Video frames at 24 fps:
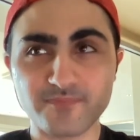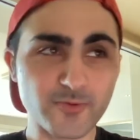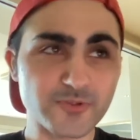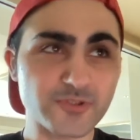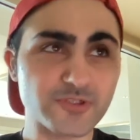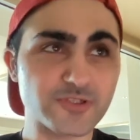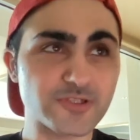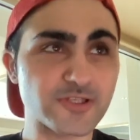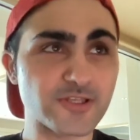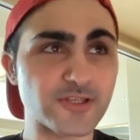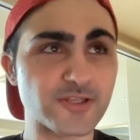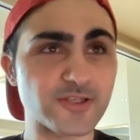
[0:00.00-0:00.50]

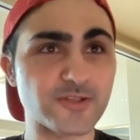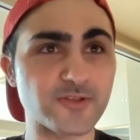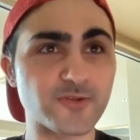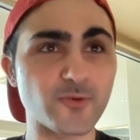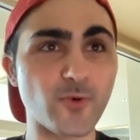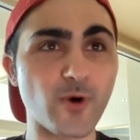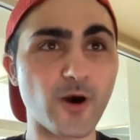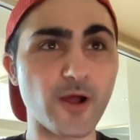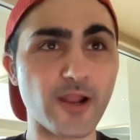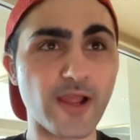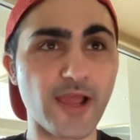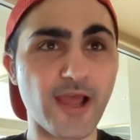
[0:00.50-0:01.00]
Usually you
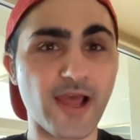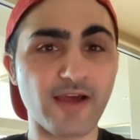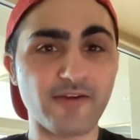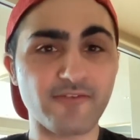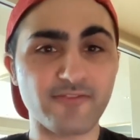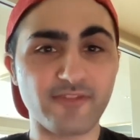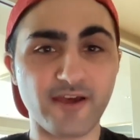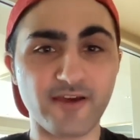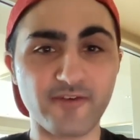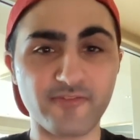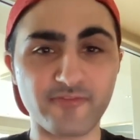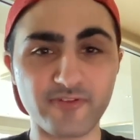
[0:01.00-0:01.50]
want to
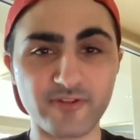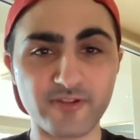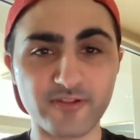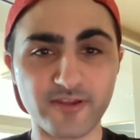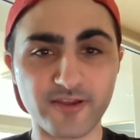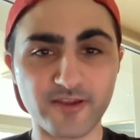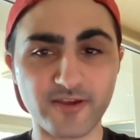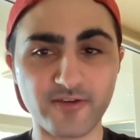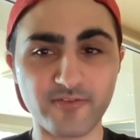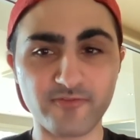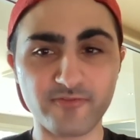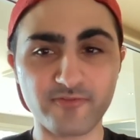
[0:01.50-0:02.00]
have that
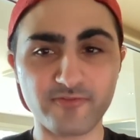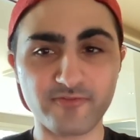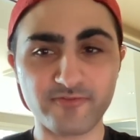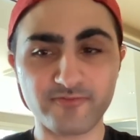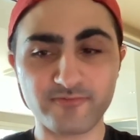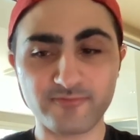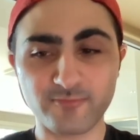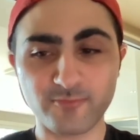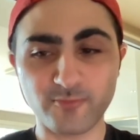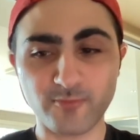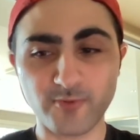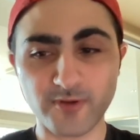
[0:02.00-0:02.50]
feeling of
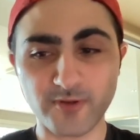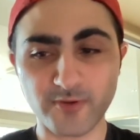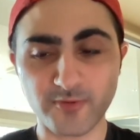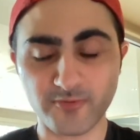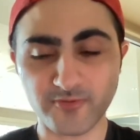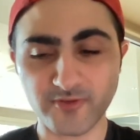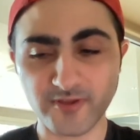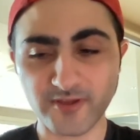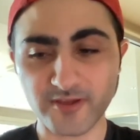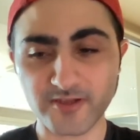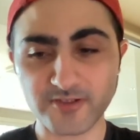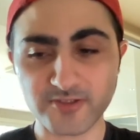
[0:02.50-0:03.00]
when you're
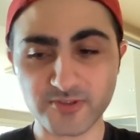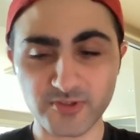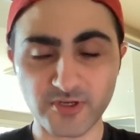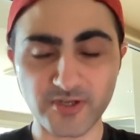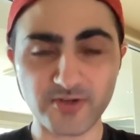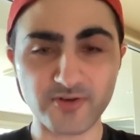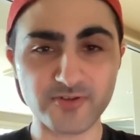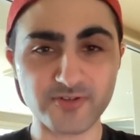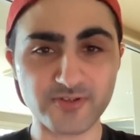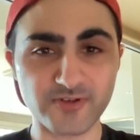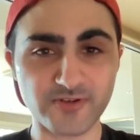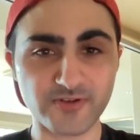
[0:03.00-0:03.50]
seeing a
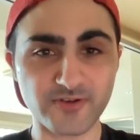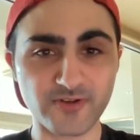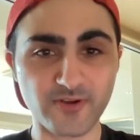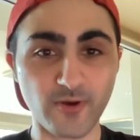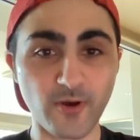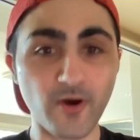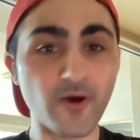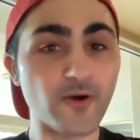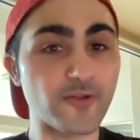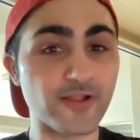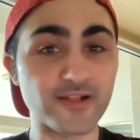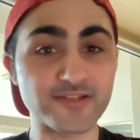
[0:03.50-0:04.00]
trade return, you go,
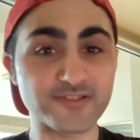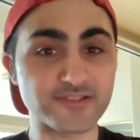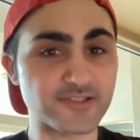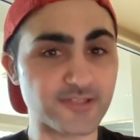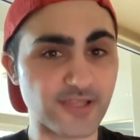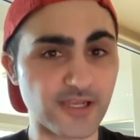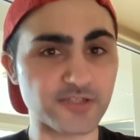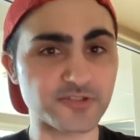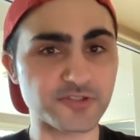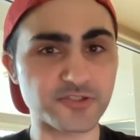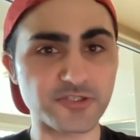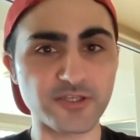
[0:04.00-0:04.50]
oh, that's
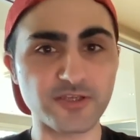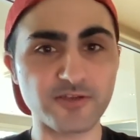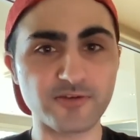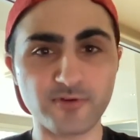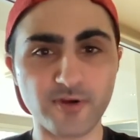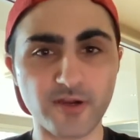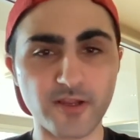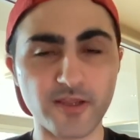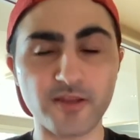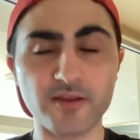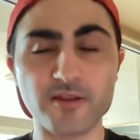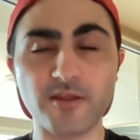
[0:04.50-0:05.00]
sexy,
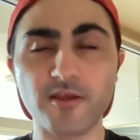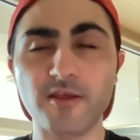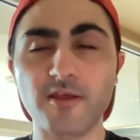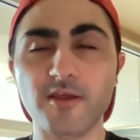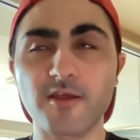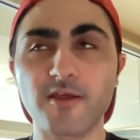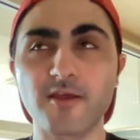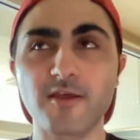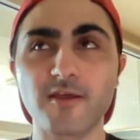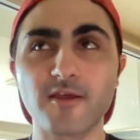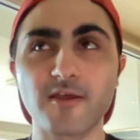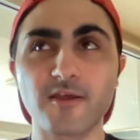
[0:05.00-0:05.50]
right?
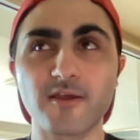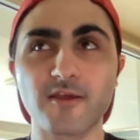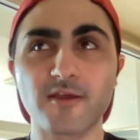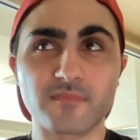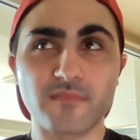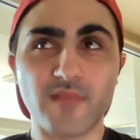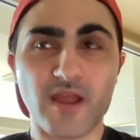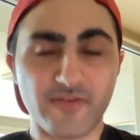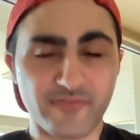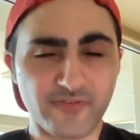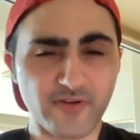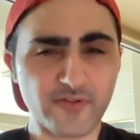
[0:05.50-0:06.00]

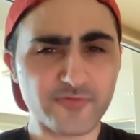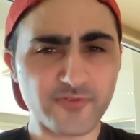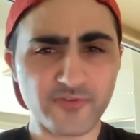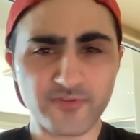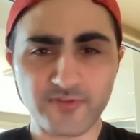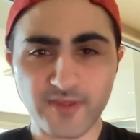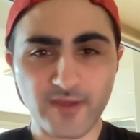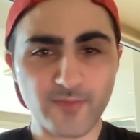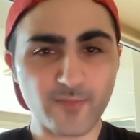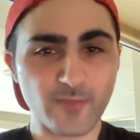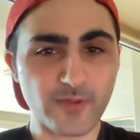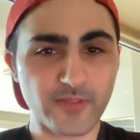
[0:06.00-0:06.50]
I felt the
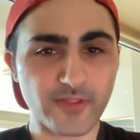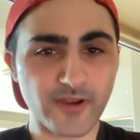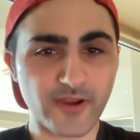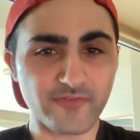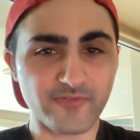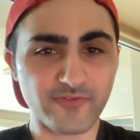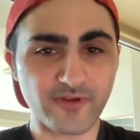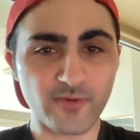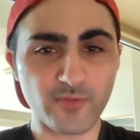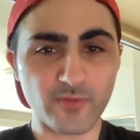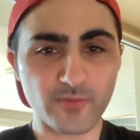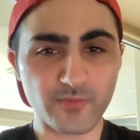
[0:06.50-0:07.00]
same way that I
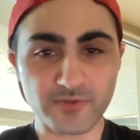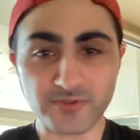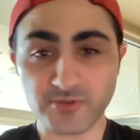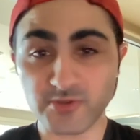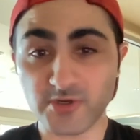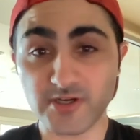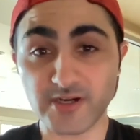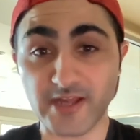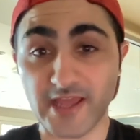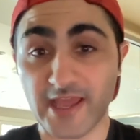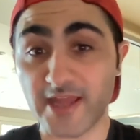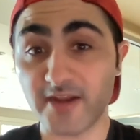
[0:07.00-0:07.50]
felt when we
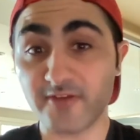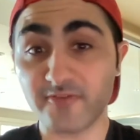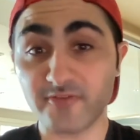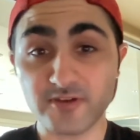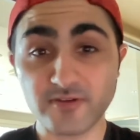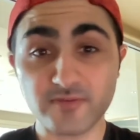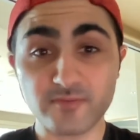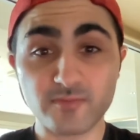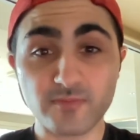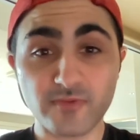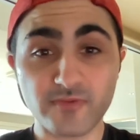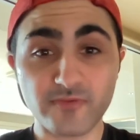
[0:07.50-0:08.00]
traded
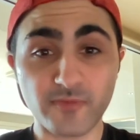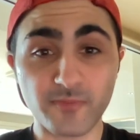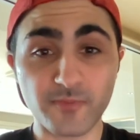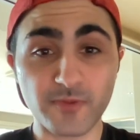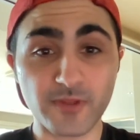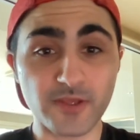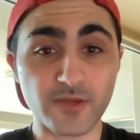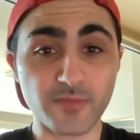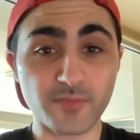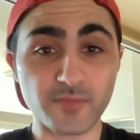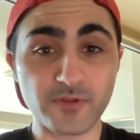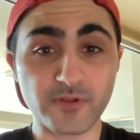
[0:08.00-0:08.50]
Hanifin, if I'm
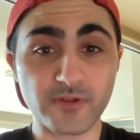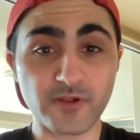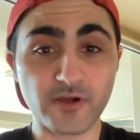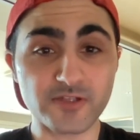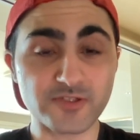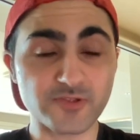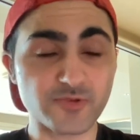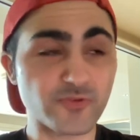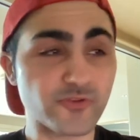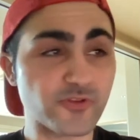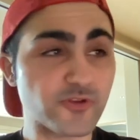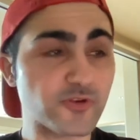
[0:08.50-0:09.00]
being completely
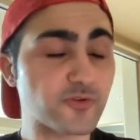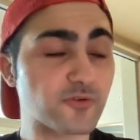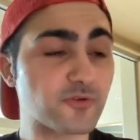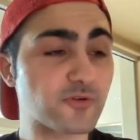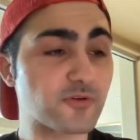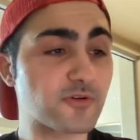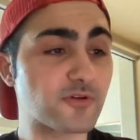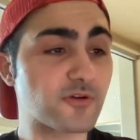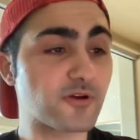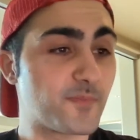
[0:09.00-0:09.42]
honest with you.